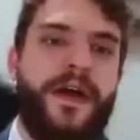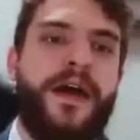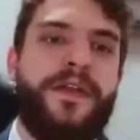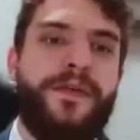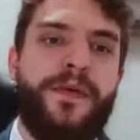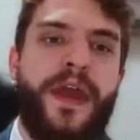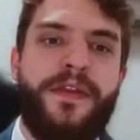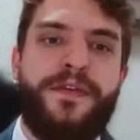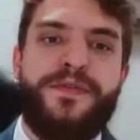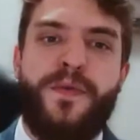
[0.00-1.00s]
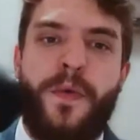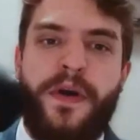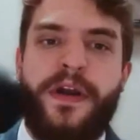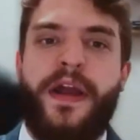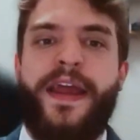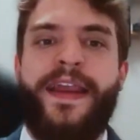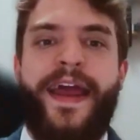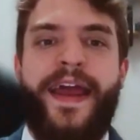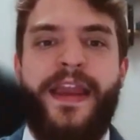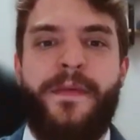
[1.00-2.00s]
uh, do candles work in
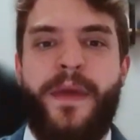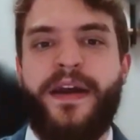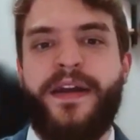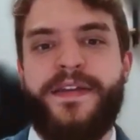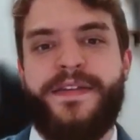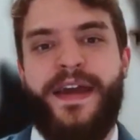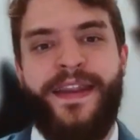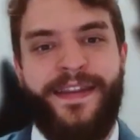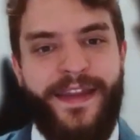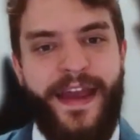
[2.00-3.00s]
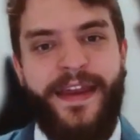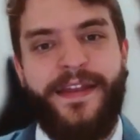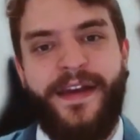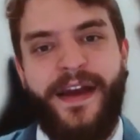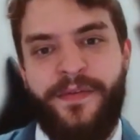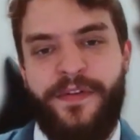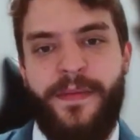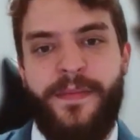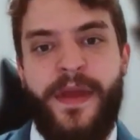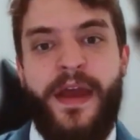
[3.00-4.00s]
any markets and any time
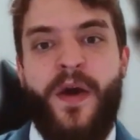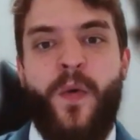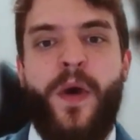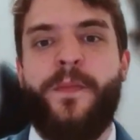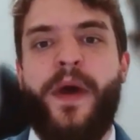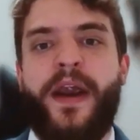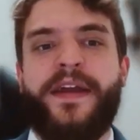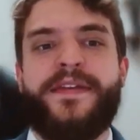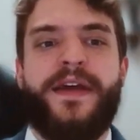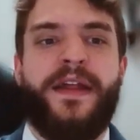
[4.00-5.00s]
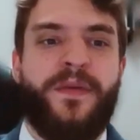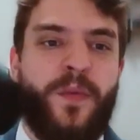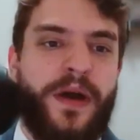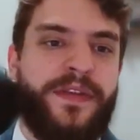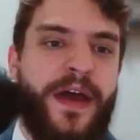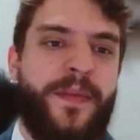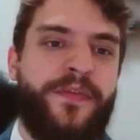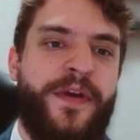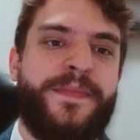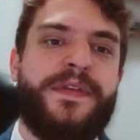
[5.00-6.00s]
frame? What markets and what time
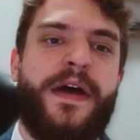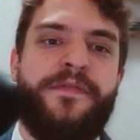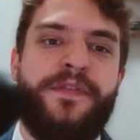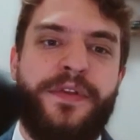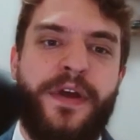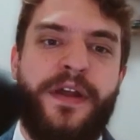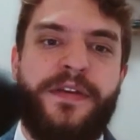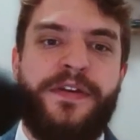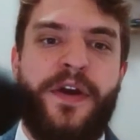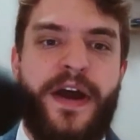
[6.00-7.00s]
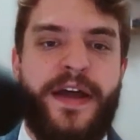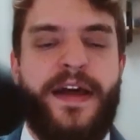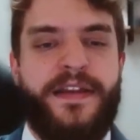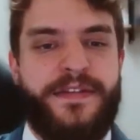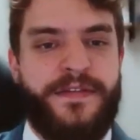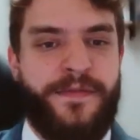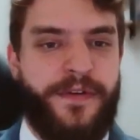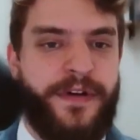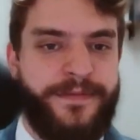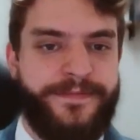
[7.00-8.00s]
frames have you done your analysis for?